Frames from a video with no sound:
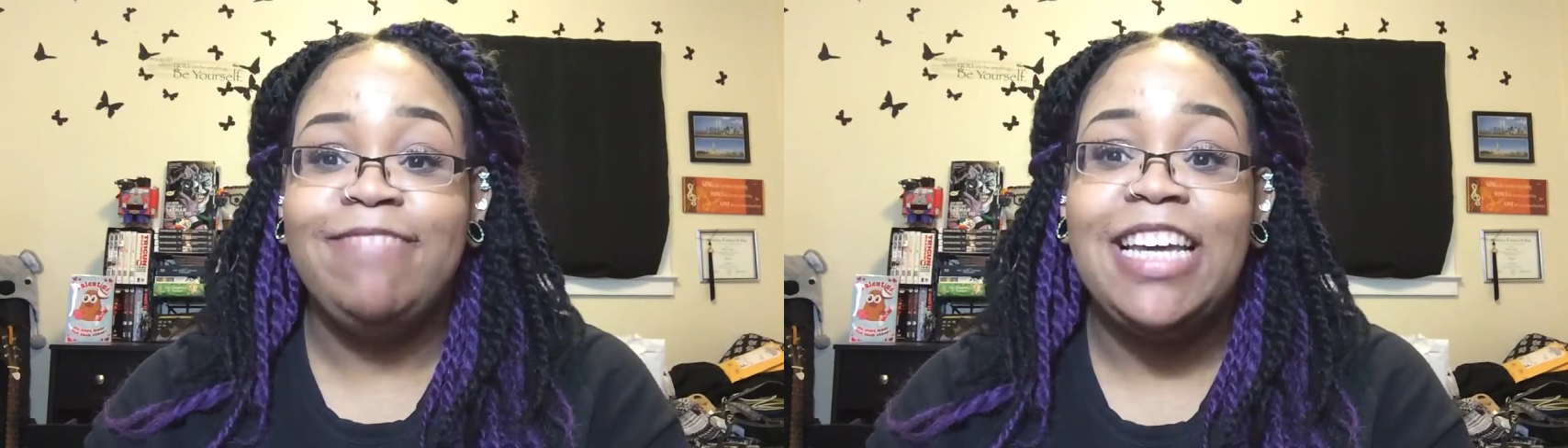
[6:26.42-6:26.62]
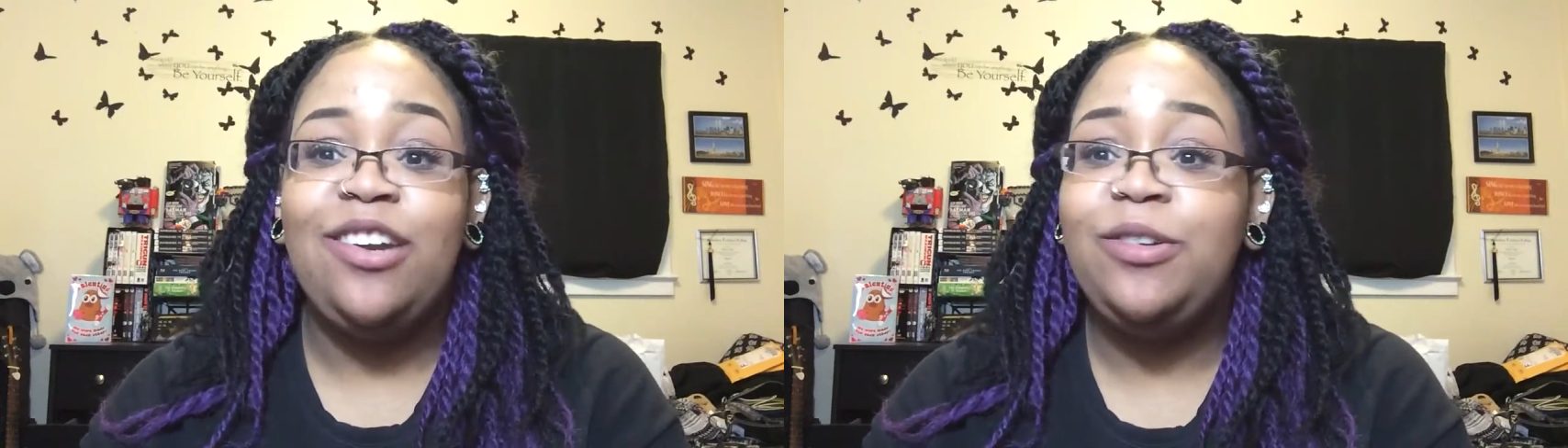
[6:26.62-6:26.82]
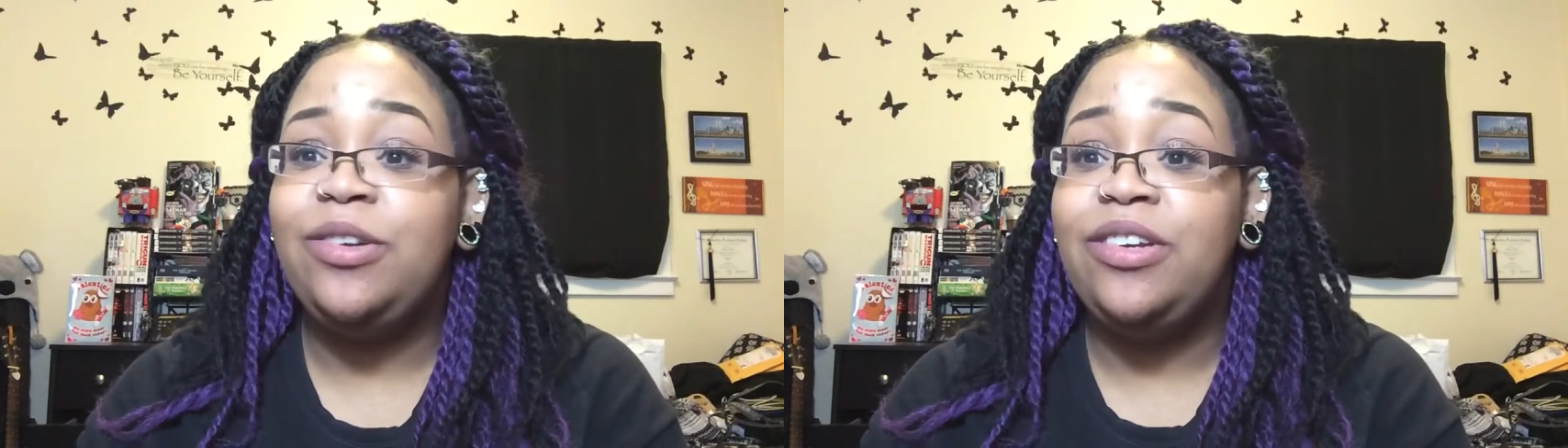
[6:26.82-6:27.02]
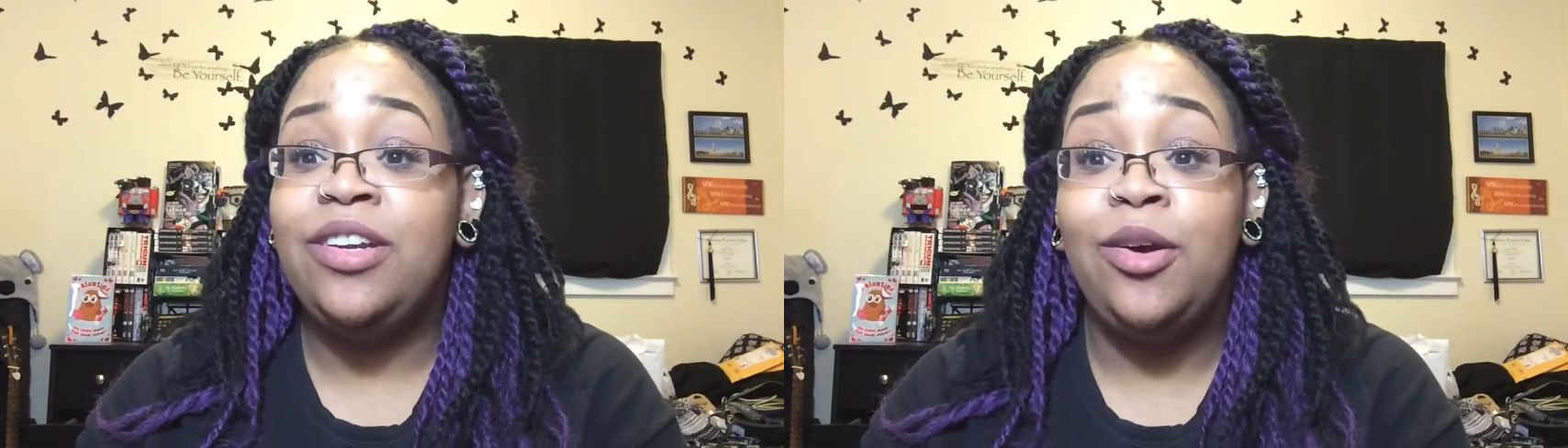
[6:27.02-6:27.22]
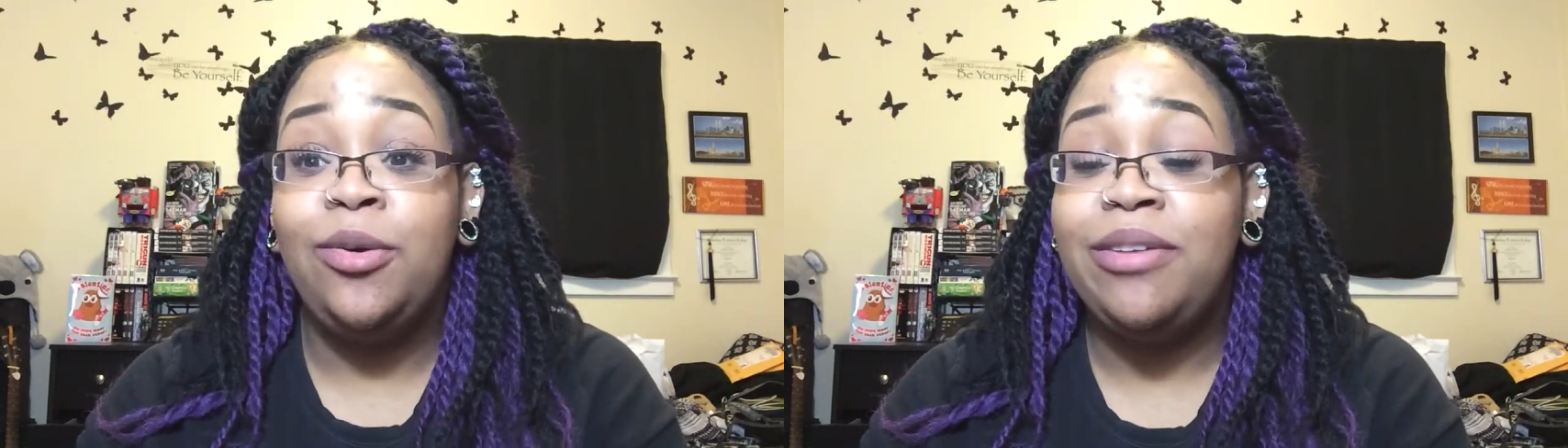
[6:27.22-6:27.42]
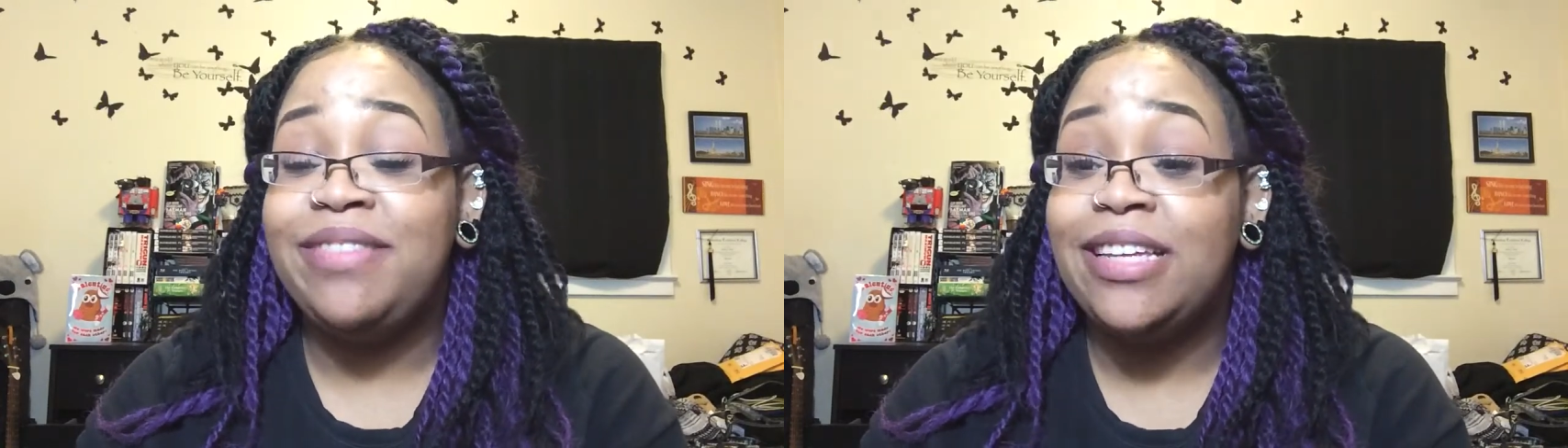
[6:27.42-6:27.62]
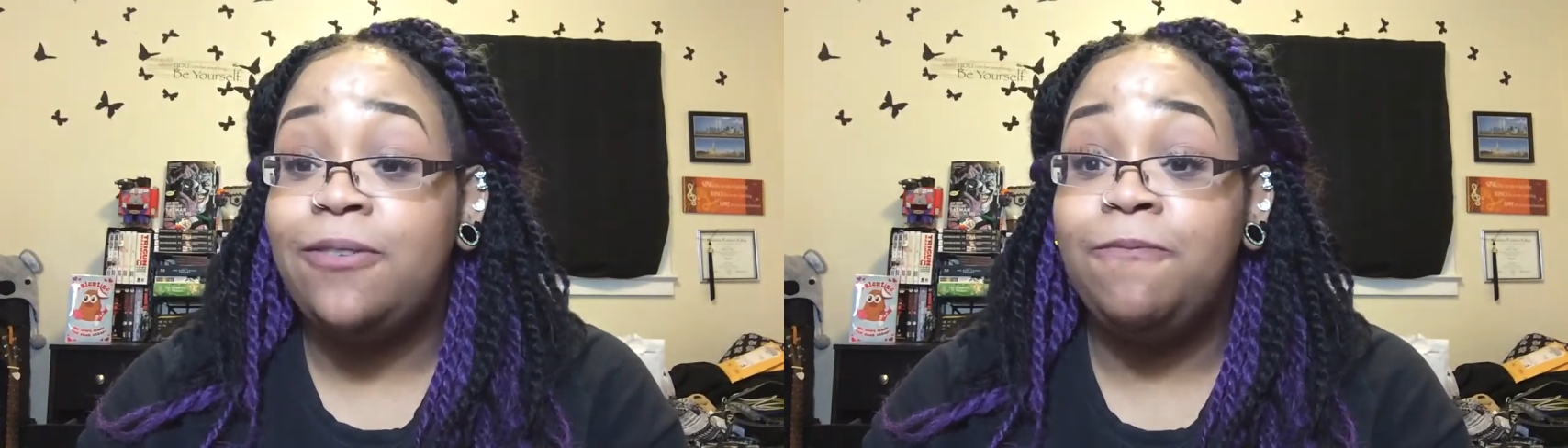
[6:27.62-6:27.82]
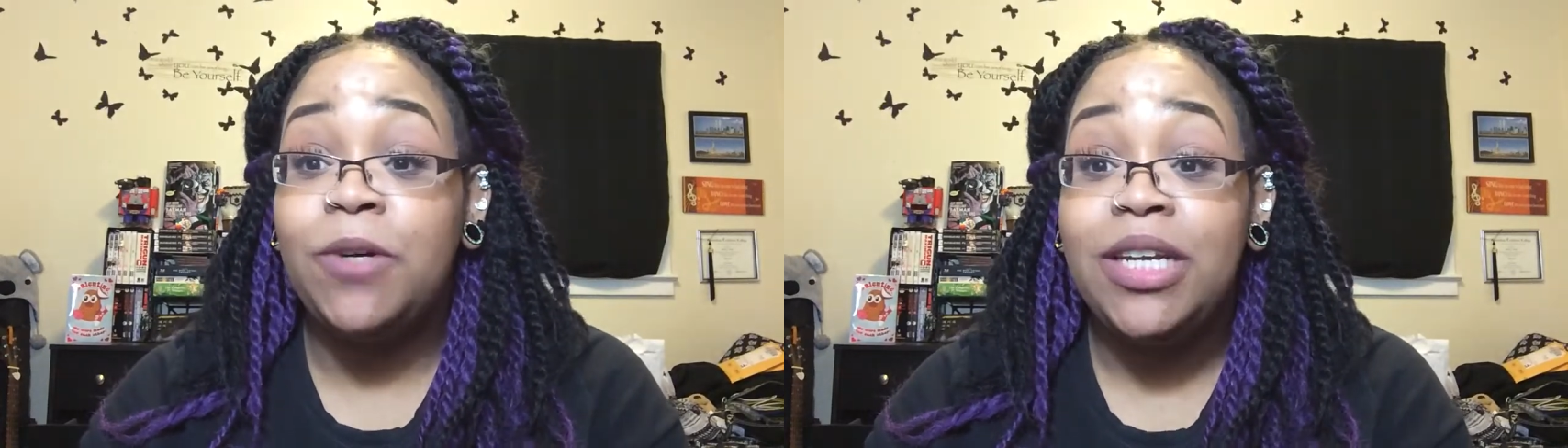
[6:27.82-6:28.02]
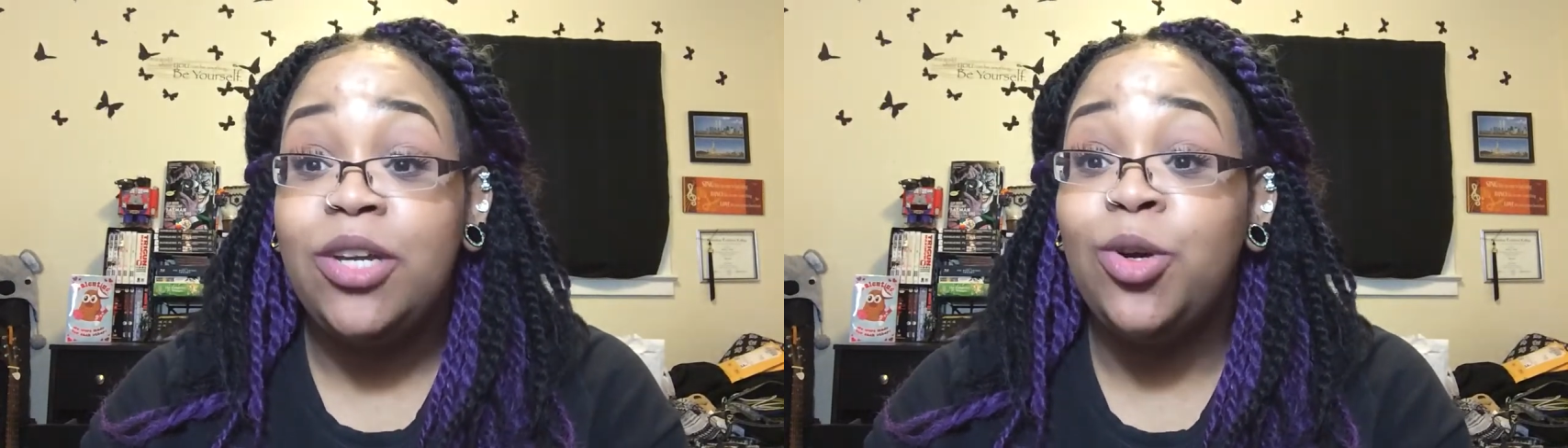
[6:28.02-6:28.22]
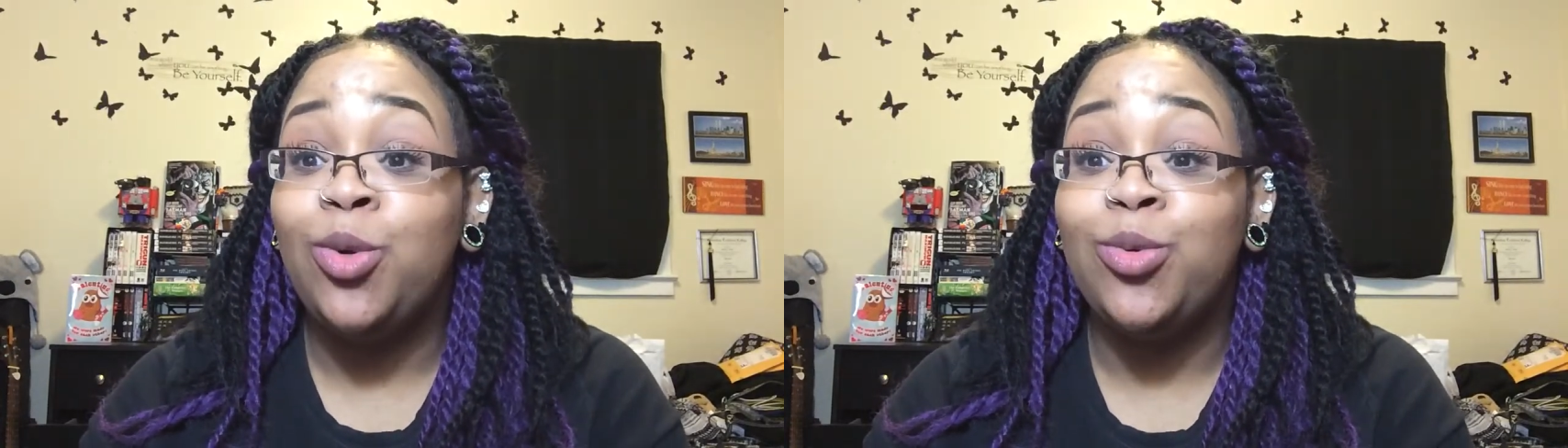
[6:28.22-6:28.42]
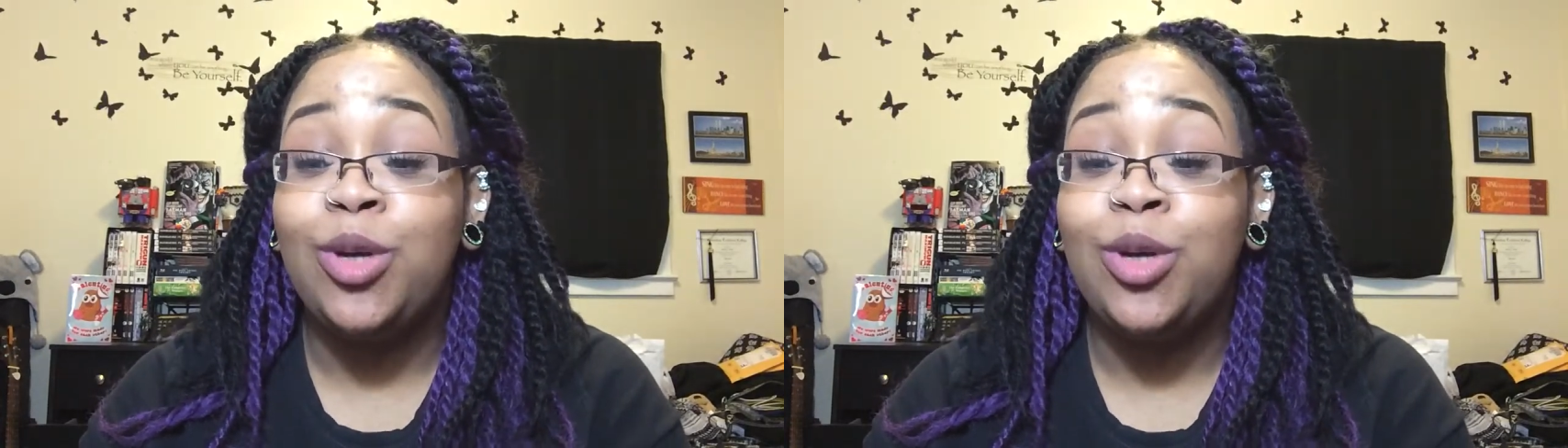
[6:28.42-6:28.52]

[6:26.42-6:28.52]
I don't know if that's funny or